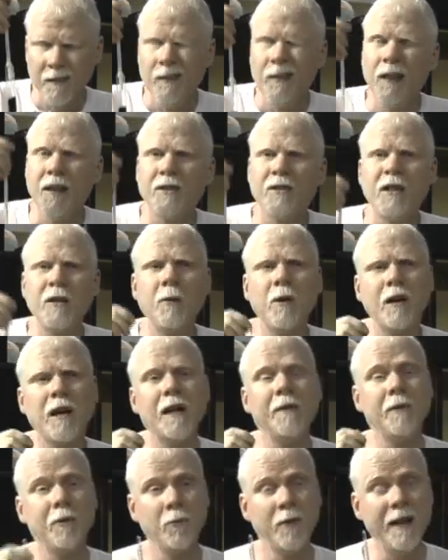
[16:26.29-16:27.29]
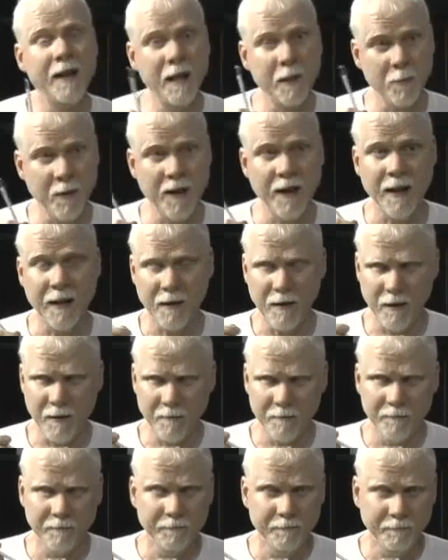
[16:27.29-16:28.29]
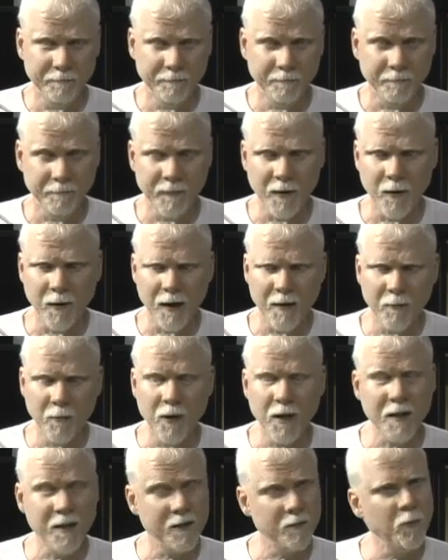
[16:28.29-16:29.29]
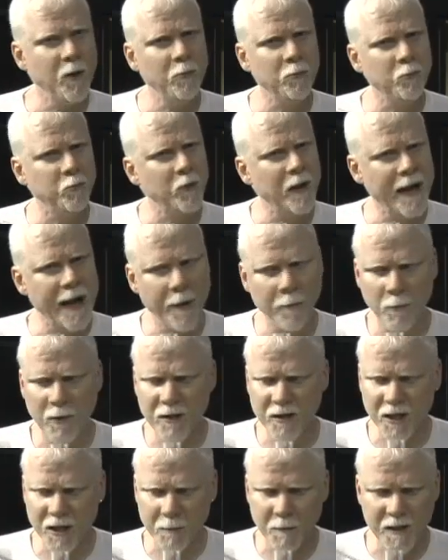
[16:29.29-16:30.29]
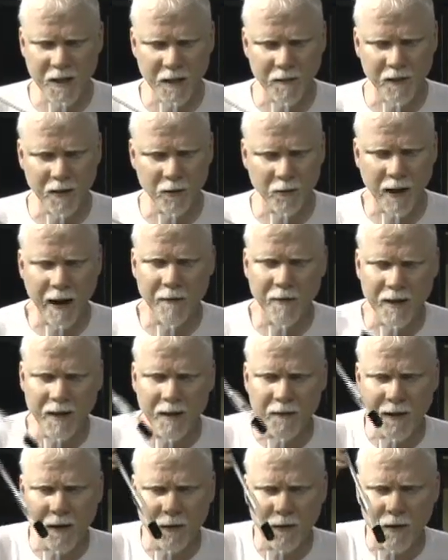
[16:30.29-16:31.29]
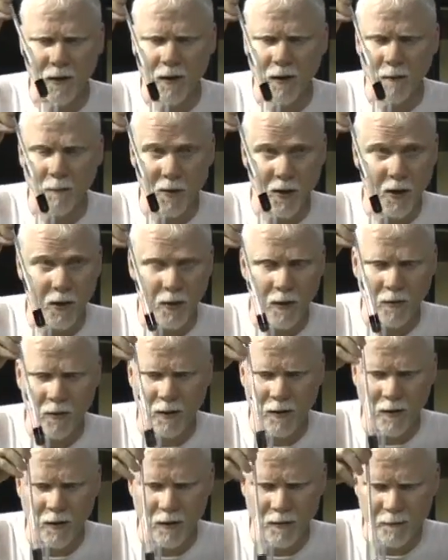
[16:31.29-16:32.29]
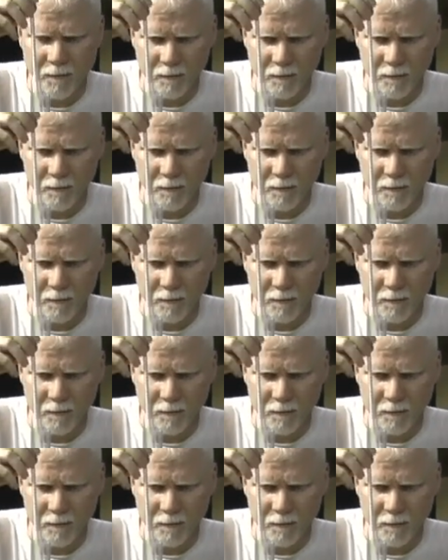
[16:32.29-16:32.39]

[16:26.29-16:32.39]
Let's see what kind of a reading we get here. All right, what is what? How, what's the specific gravity of alcohol? Pure alcohol.